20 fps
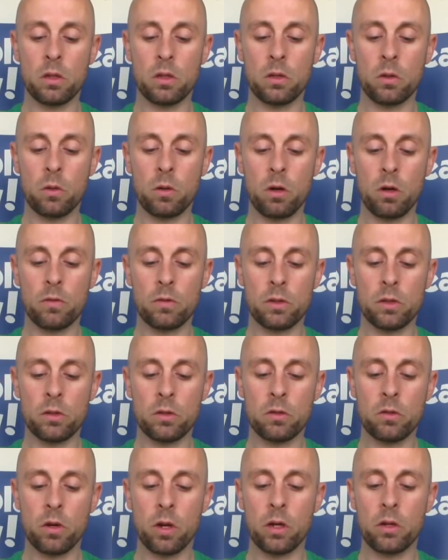You're obviously
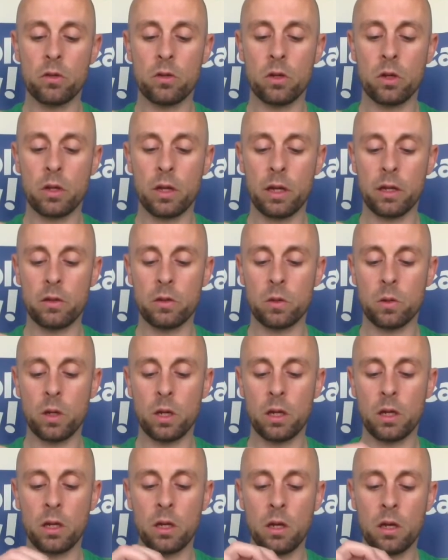just trying to turn that into
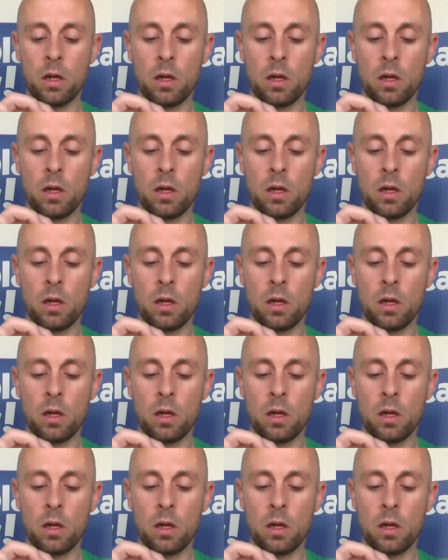a